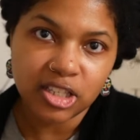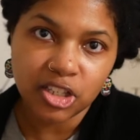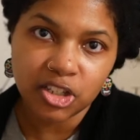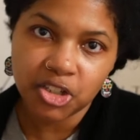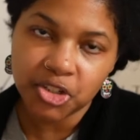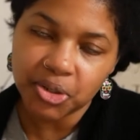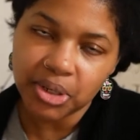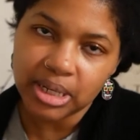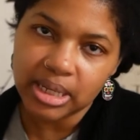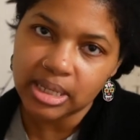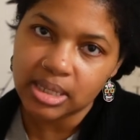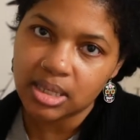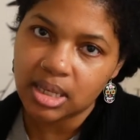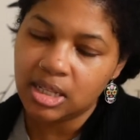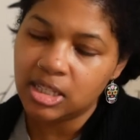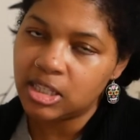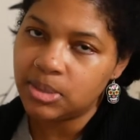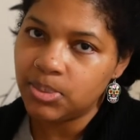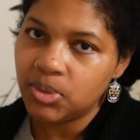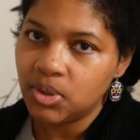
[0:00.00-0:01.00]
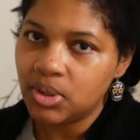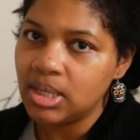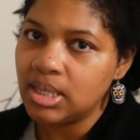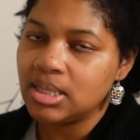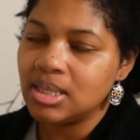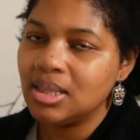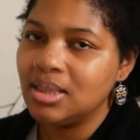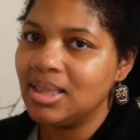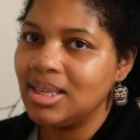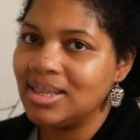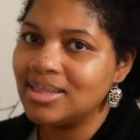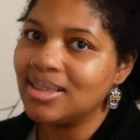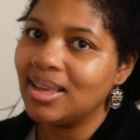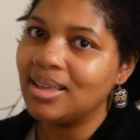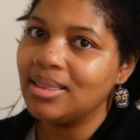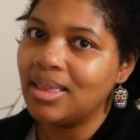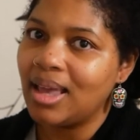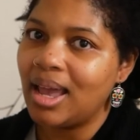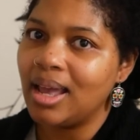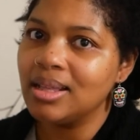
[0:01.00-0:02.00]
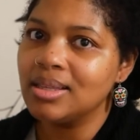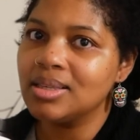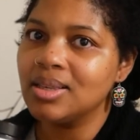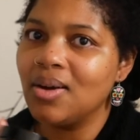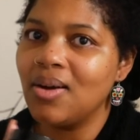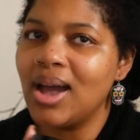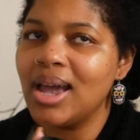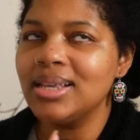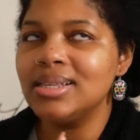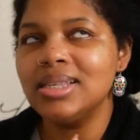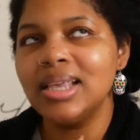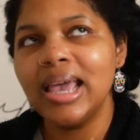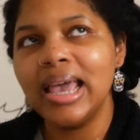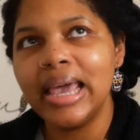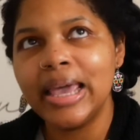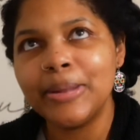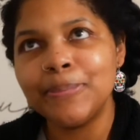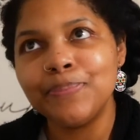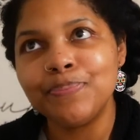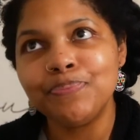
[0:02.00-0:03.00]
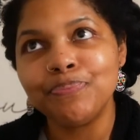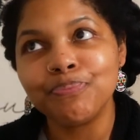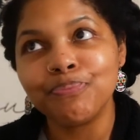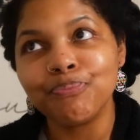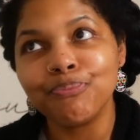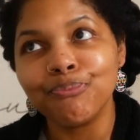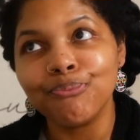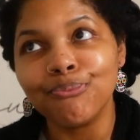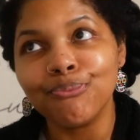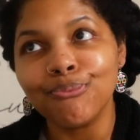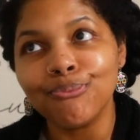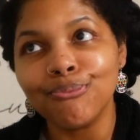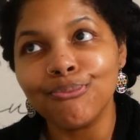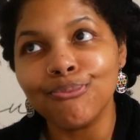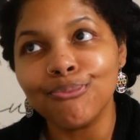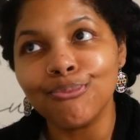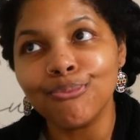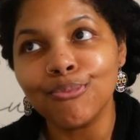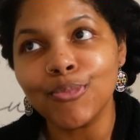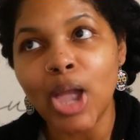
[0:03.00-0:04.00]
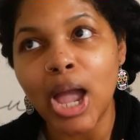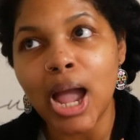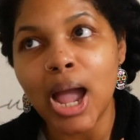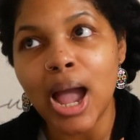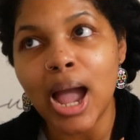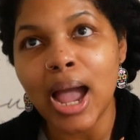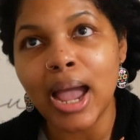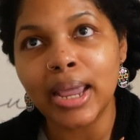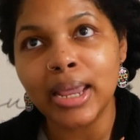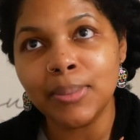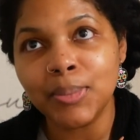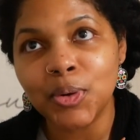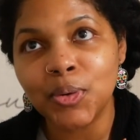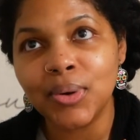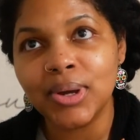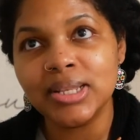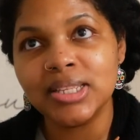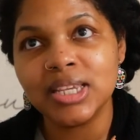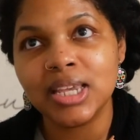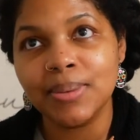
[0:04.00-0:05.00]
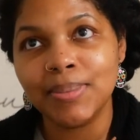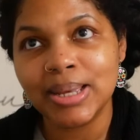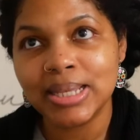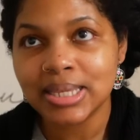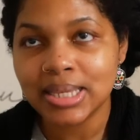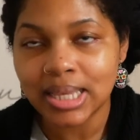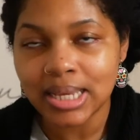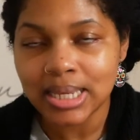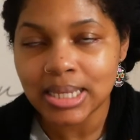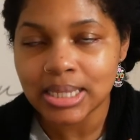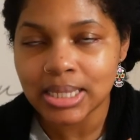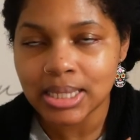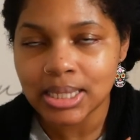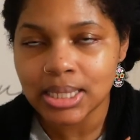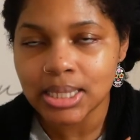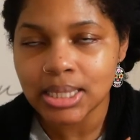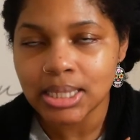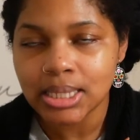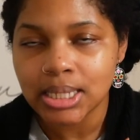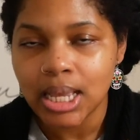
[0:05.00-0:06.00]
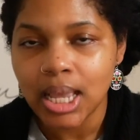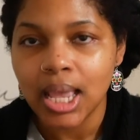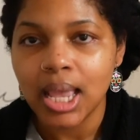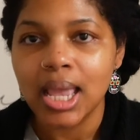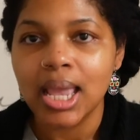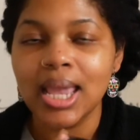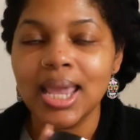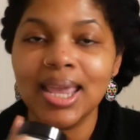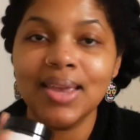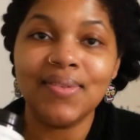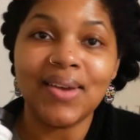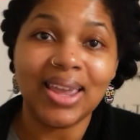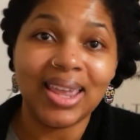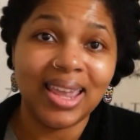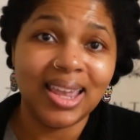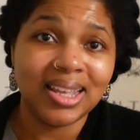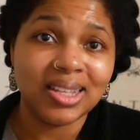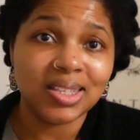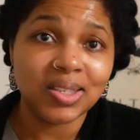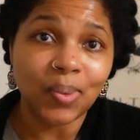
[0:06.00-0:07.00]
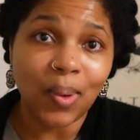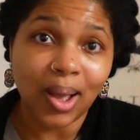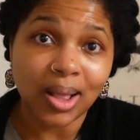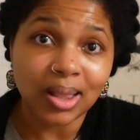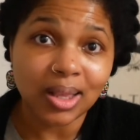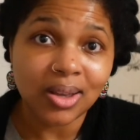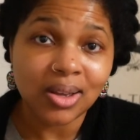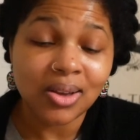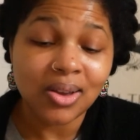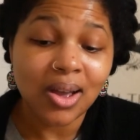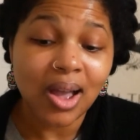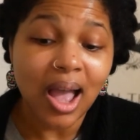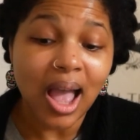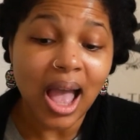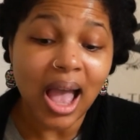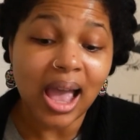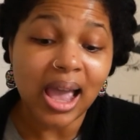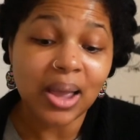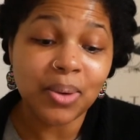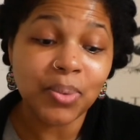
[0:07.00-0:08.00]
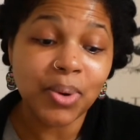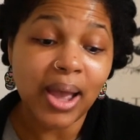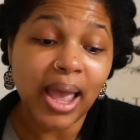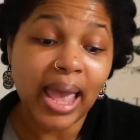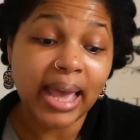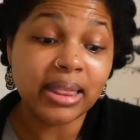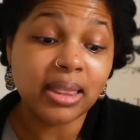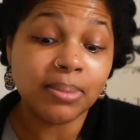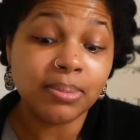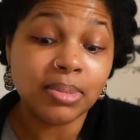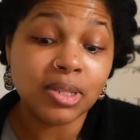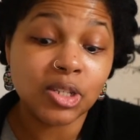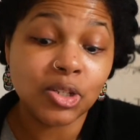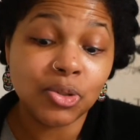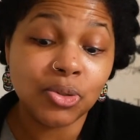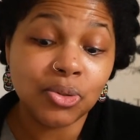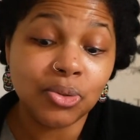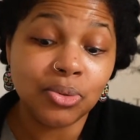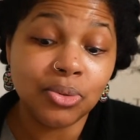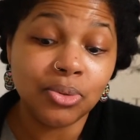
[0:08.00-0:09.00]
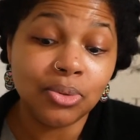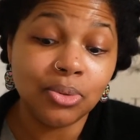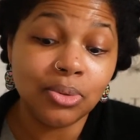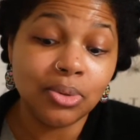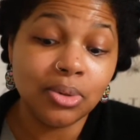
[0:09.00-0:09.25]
to drinks and smoothies and things like that. So I said, I am going to commit to this. If I can't swallow, I will add them to